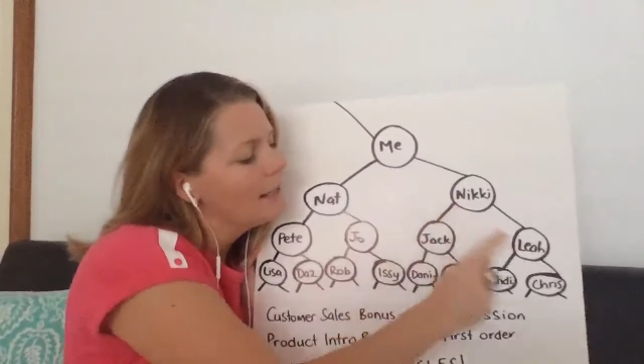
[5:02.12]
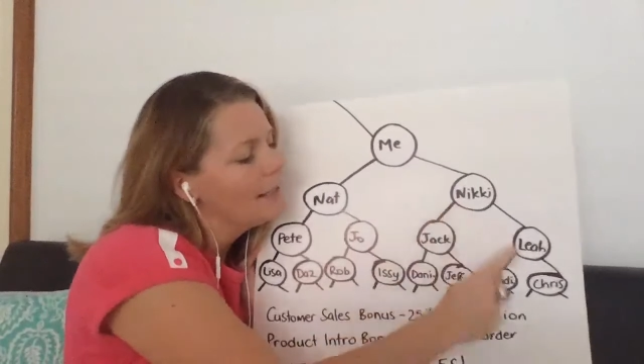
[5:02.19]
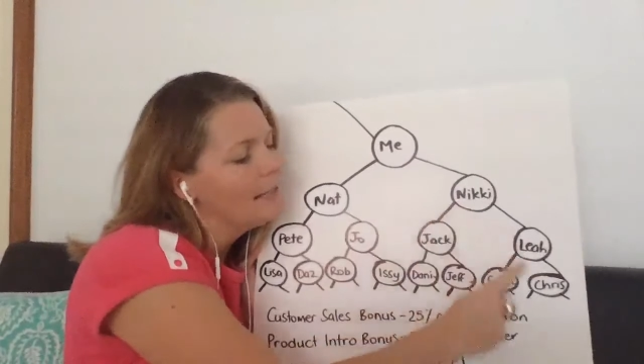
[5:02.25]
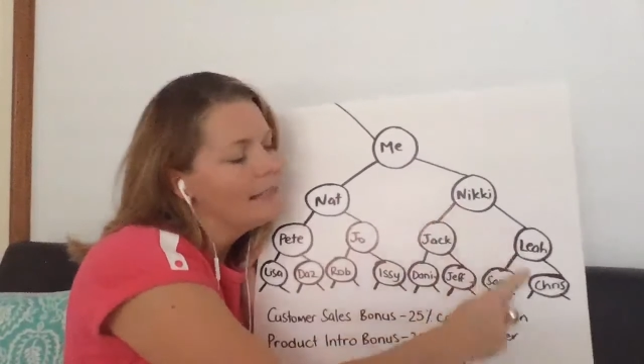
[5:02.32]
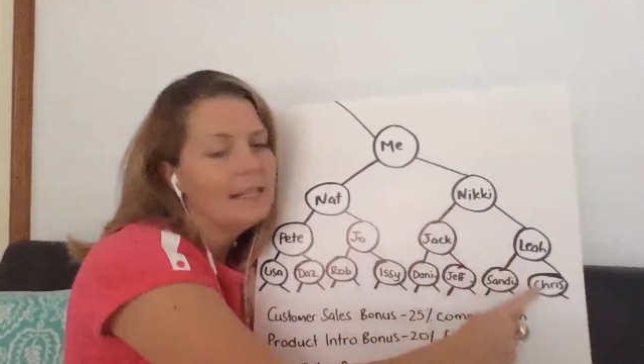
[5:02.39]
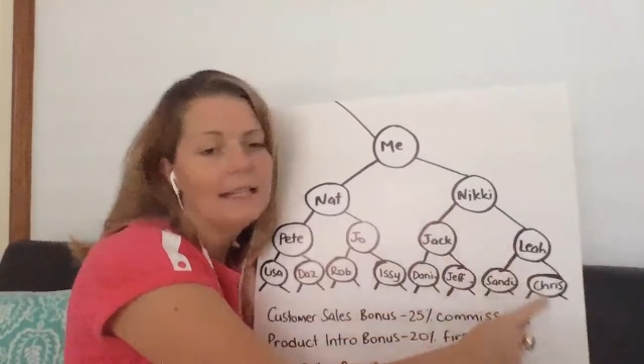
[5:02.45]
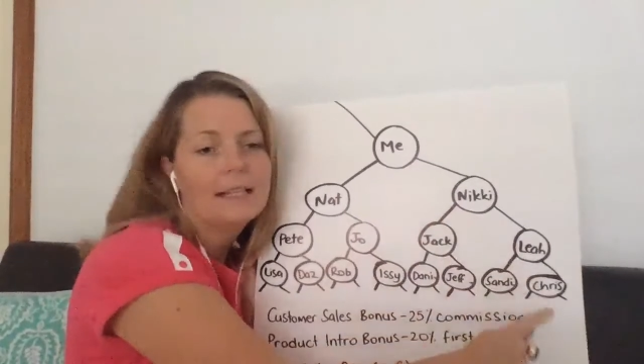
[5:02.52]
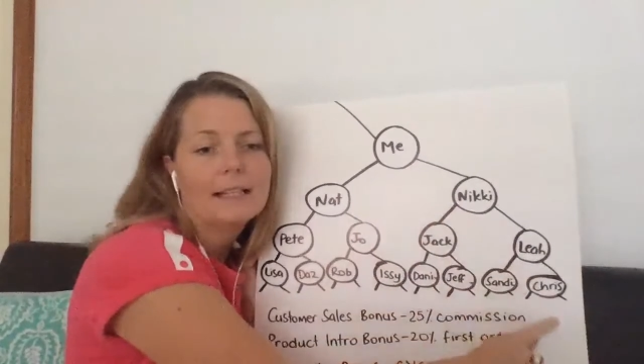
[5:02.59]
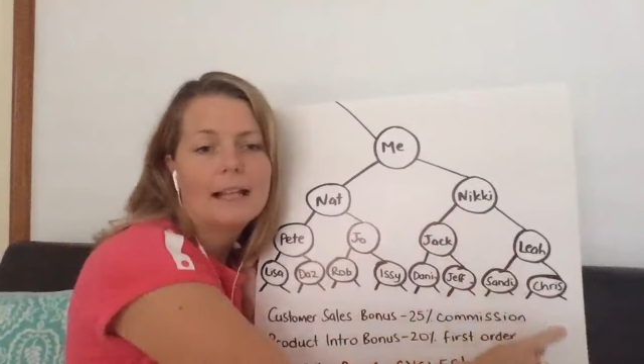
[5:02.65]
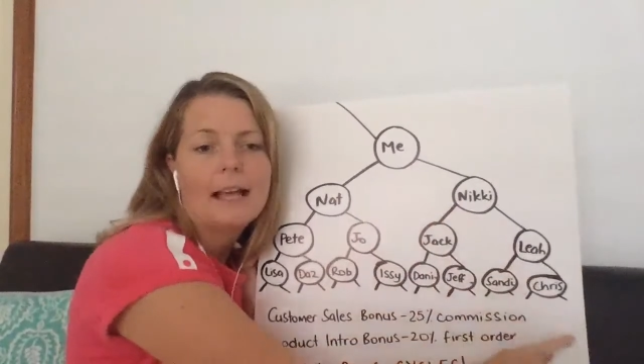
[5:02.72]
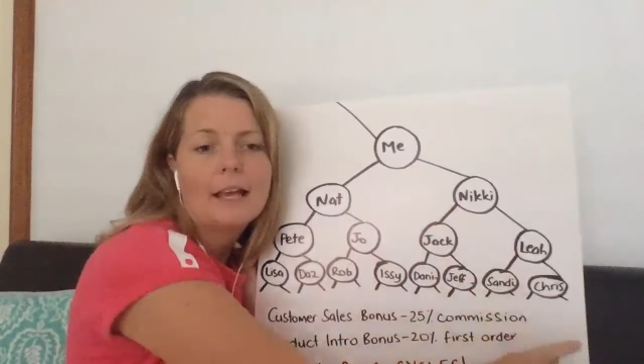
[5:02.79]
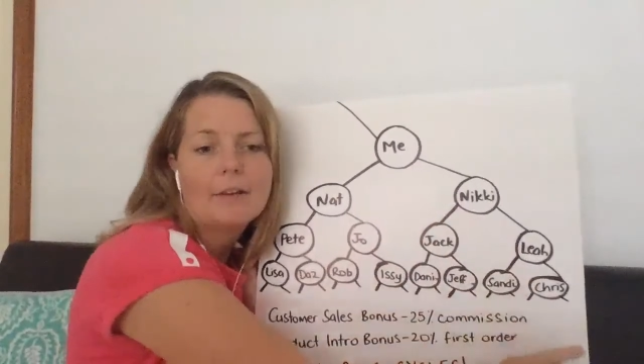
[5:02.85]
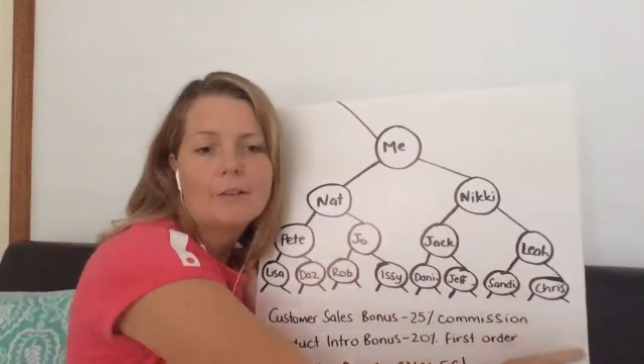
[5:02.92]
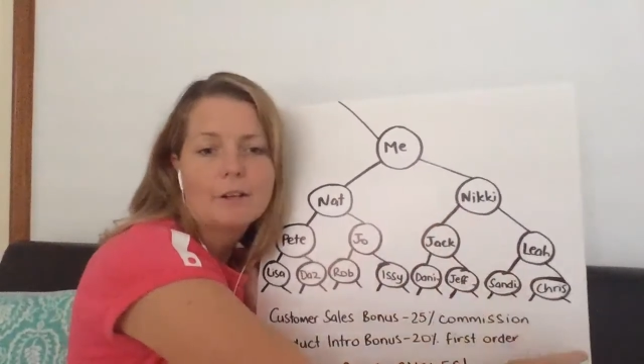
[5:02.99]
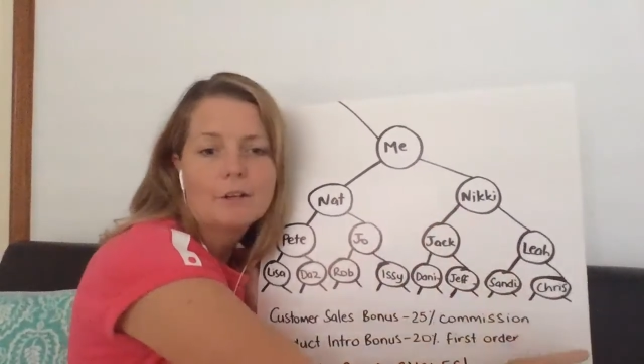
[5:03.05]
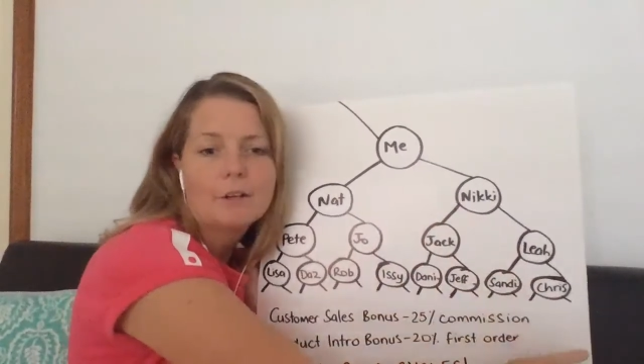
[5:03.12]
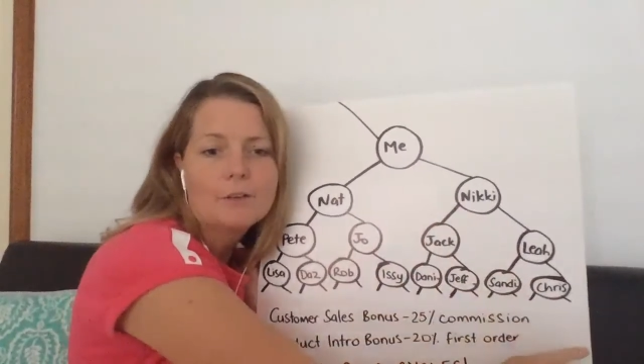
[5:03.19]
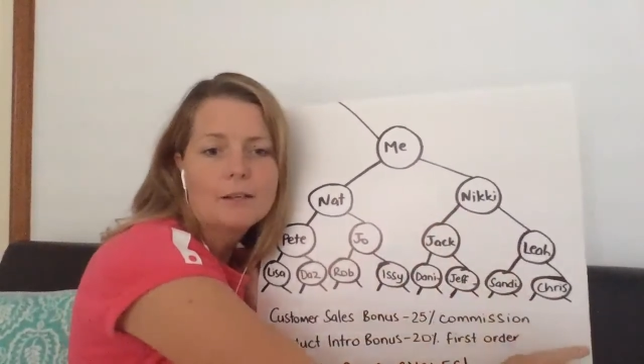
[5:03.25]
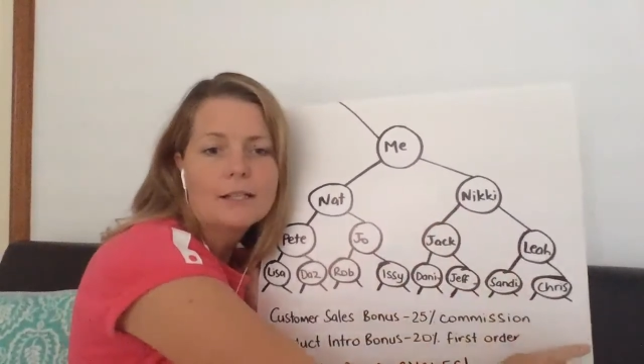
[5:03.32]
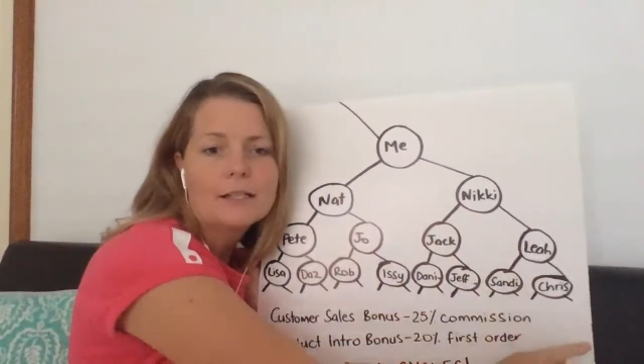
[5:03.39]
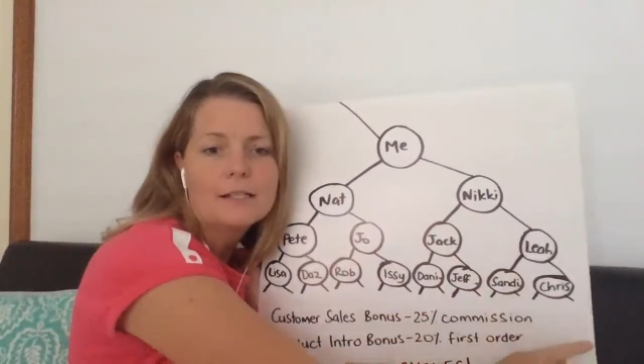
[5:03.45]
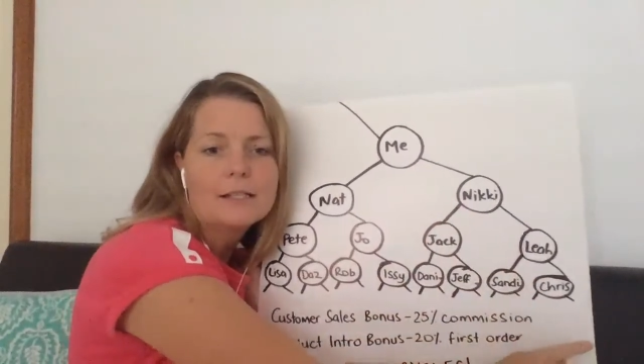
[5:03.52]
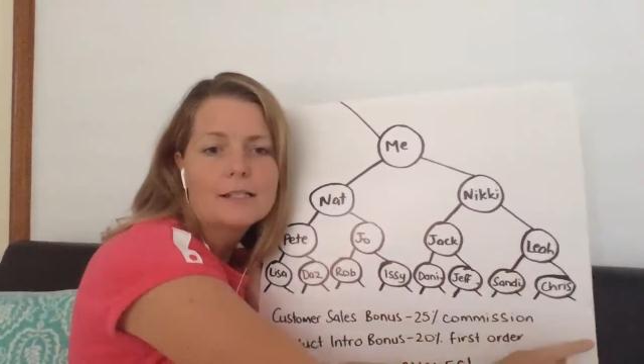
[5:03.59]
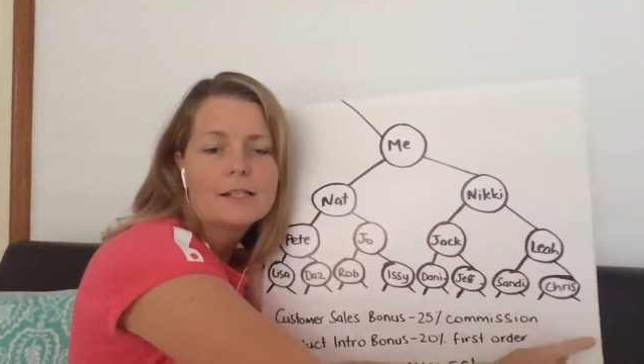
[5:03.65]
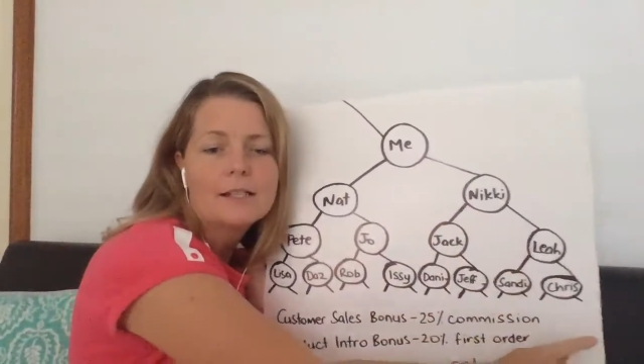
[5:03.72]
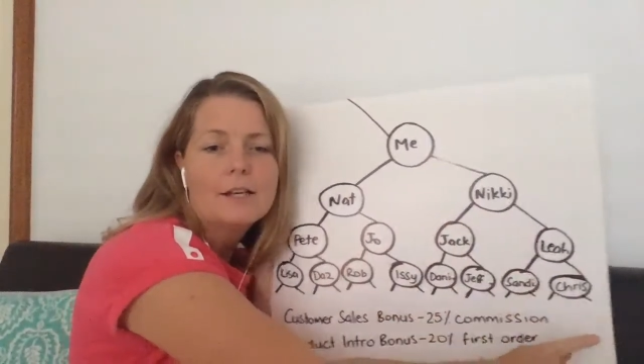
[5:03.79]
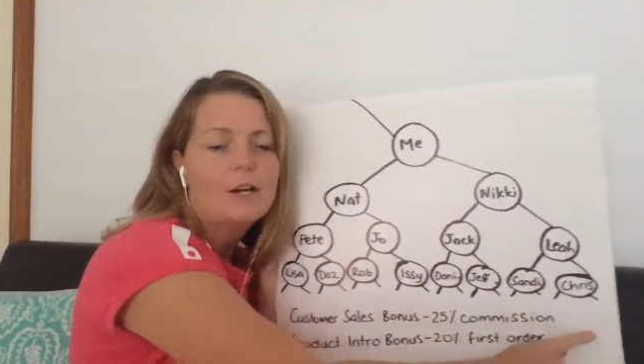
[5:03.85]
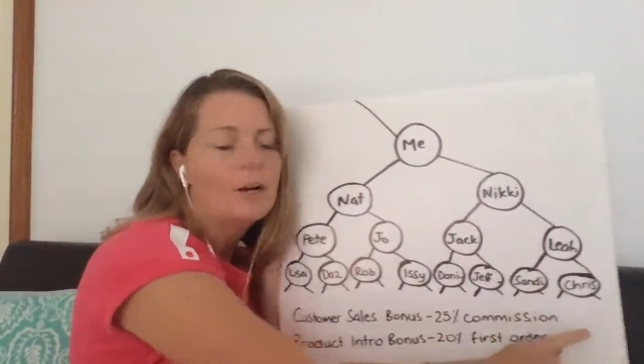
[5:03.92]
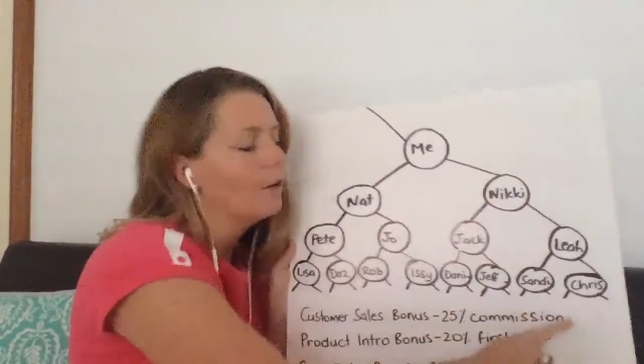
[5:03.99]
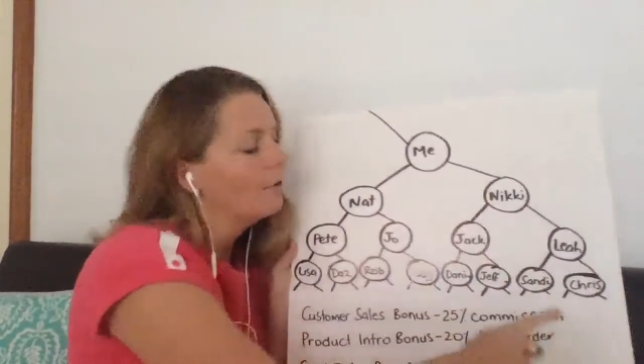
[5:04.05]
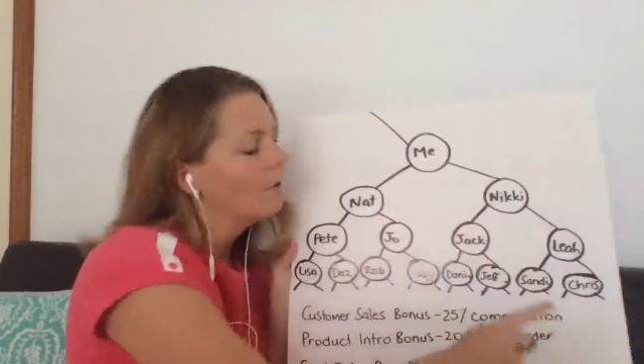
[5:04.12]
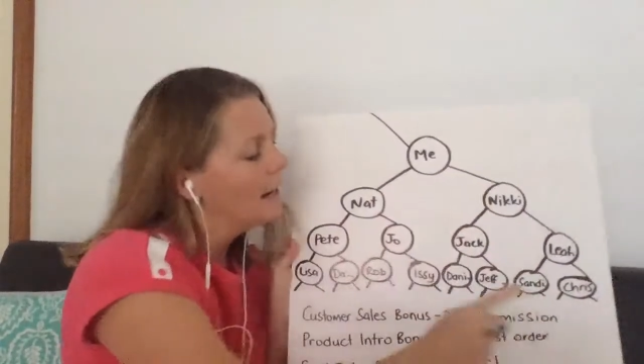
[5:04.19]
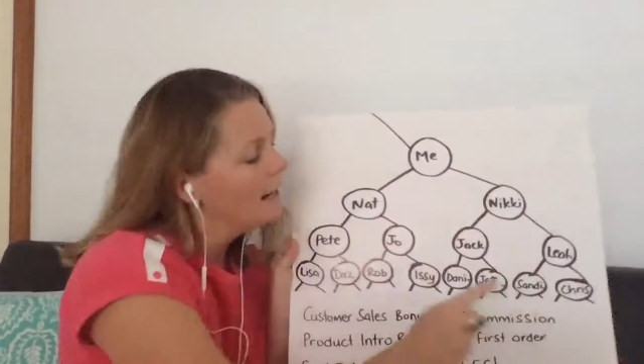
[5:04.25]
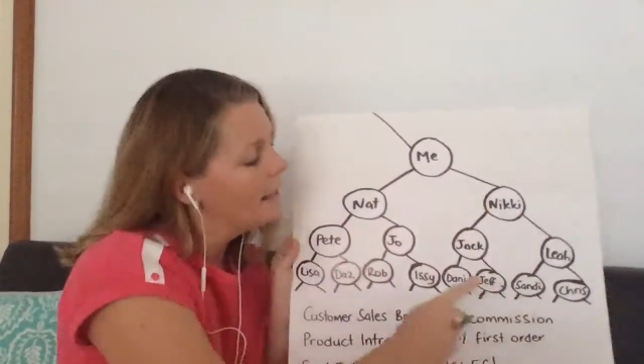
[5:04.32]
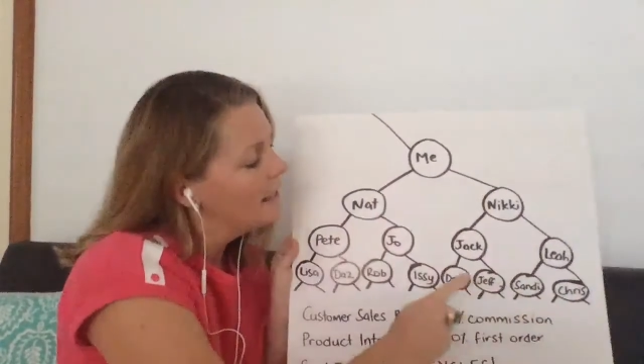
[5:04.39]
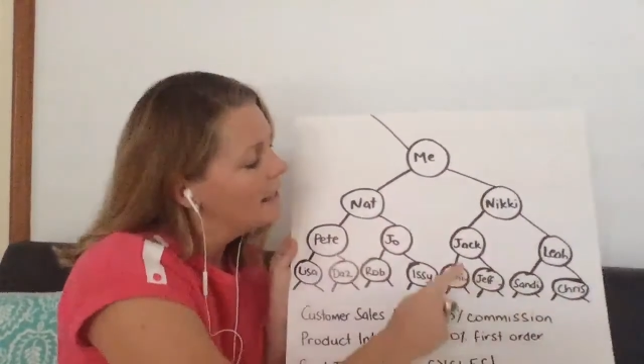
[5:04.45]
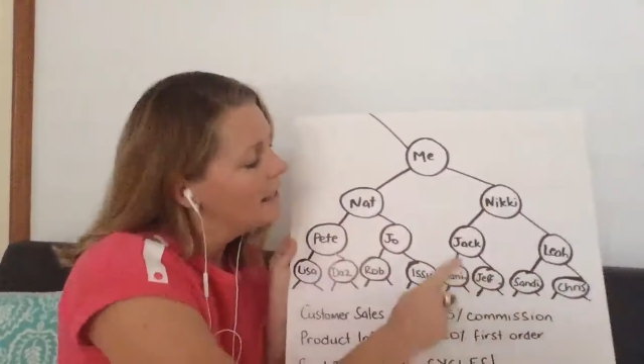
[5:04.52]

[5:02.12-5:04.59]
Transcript: Nikki and Leia and Chris, all right?